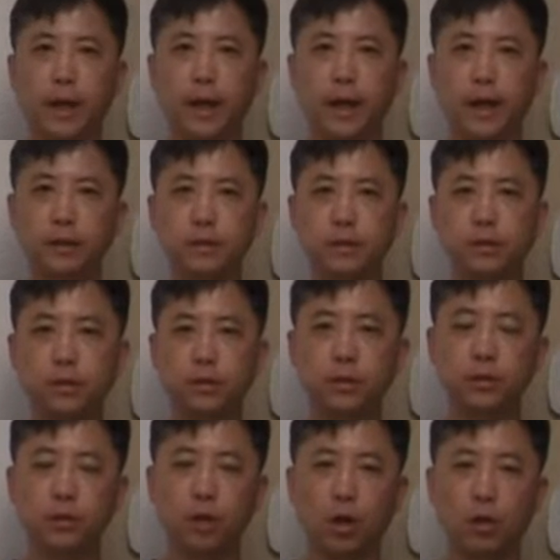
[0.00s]
As
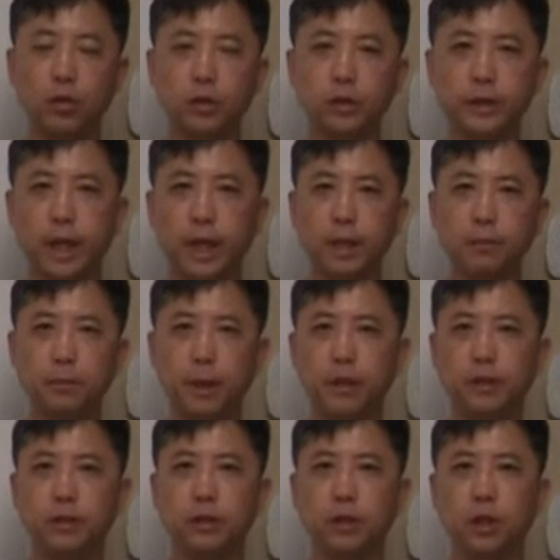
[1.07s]
the
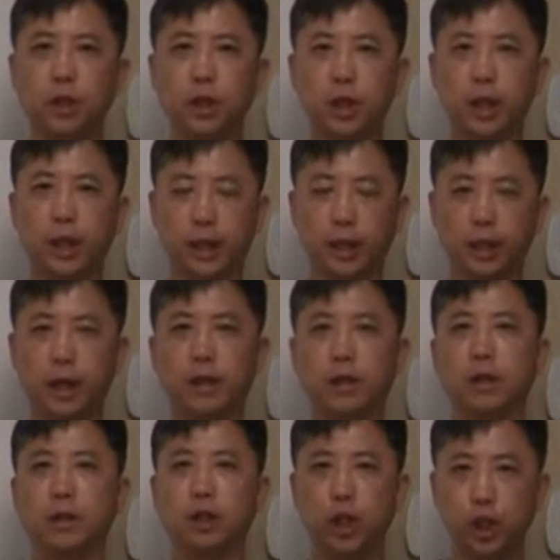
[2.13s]
understanding-based learning and
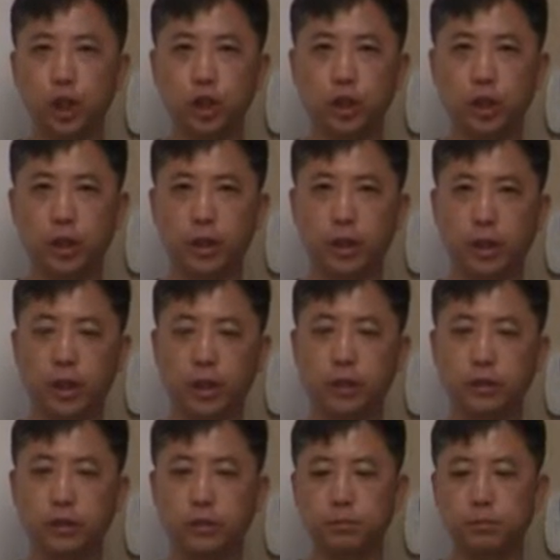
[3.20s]
the teaching
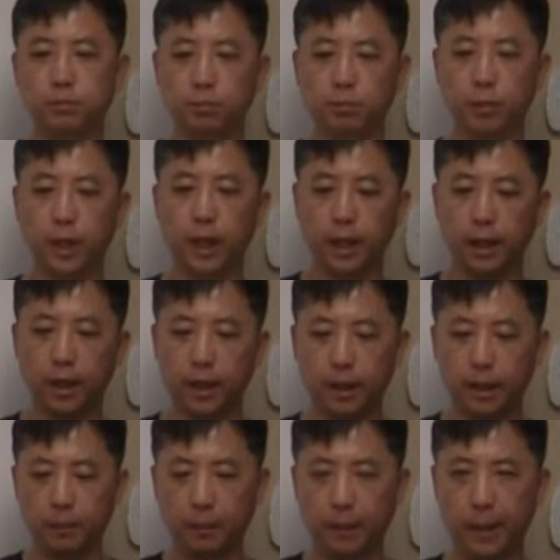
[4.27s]
is kind of
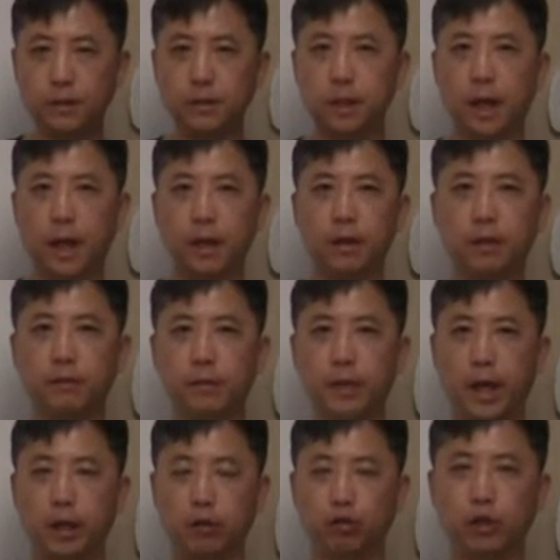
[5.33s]
like a baseline of the
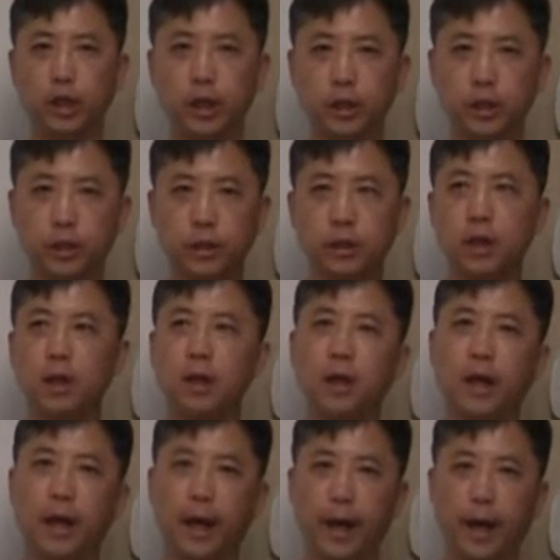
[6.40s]
education,
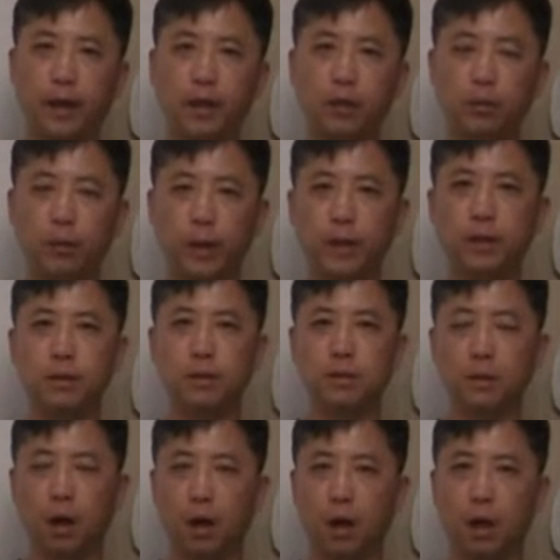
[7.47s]
and when
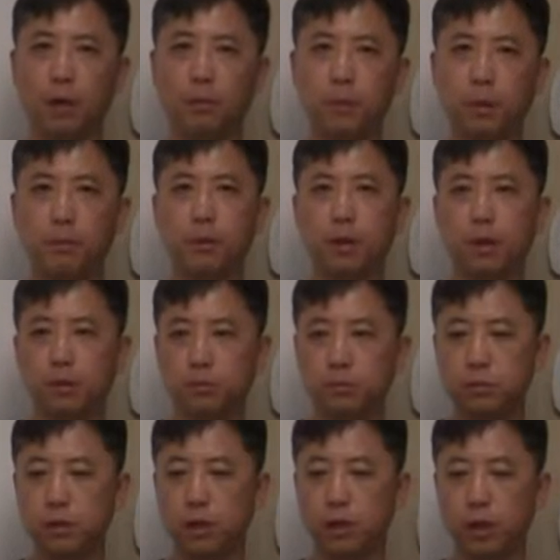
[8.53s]
people are
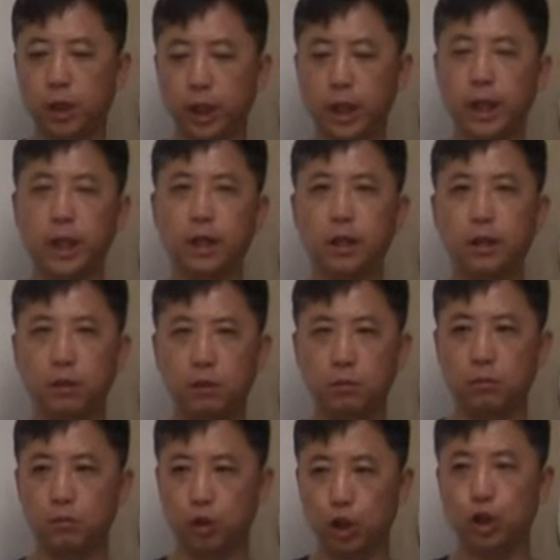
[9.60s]
learning and
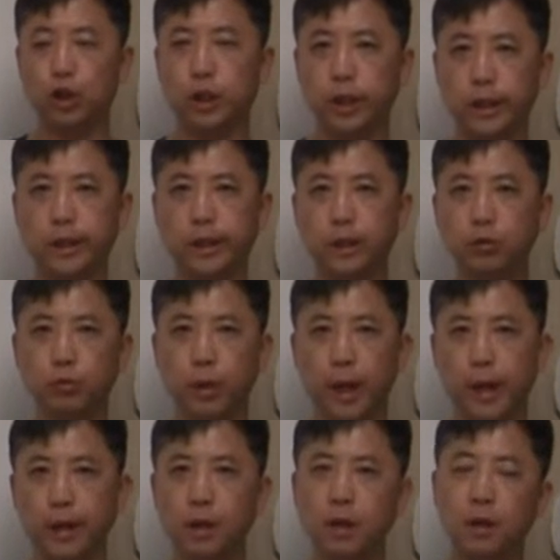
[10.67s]
teaching in this
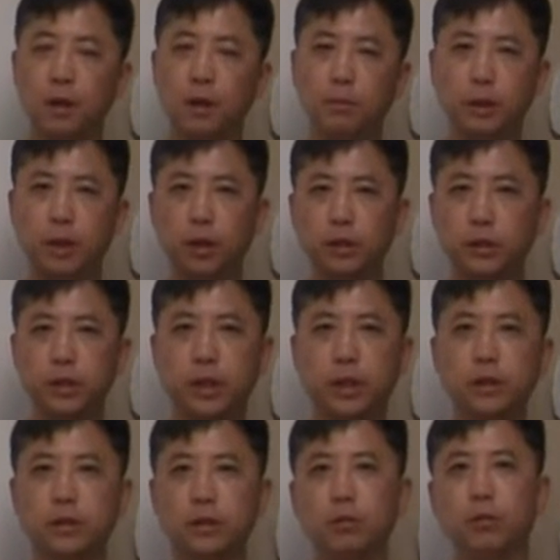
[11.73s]
way, because it
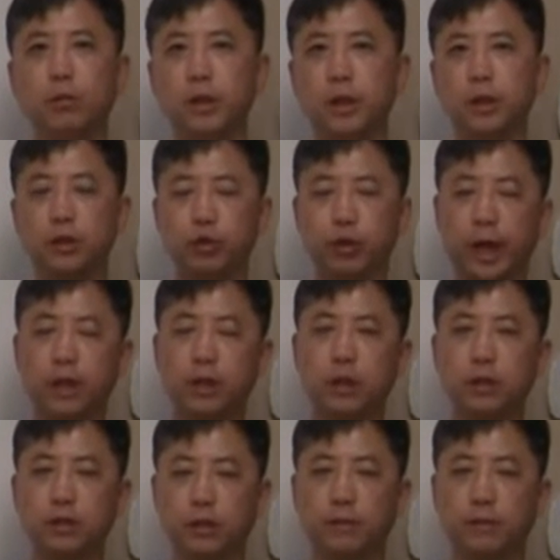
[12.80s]
is really directly